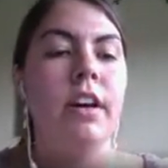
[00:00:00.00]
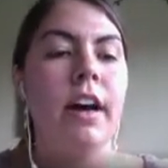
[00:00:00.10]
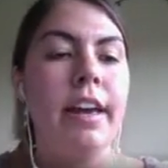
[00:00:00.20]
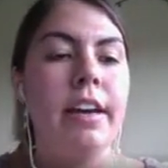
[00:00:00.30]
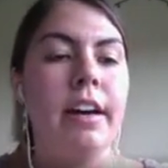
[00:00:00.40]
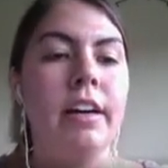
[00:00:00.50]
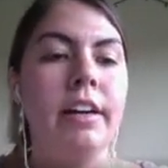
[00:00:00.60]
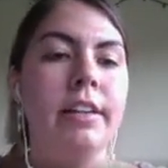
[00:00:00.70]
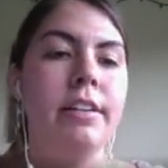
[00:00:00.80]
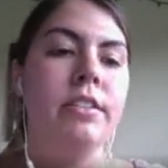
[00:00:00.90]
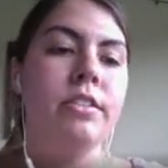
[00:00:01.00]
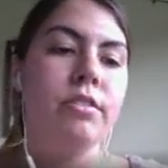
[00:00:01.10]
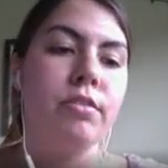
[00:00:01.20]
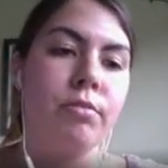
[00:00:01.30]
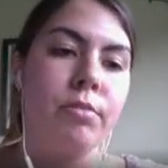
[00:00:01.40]
icons,
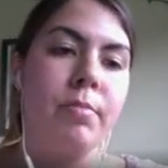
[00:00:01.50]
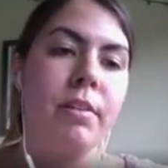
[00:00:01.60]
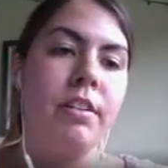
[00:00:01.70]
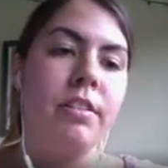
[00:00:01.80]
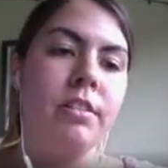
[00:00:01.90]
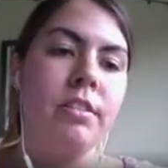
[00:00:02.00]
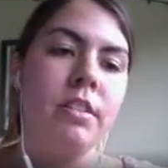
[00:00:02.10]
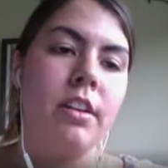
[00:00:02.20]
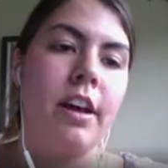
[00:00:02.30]
ribbons.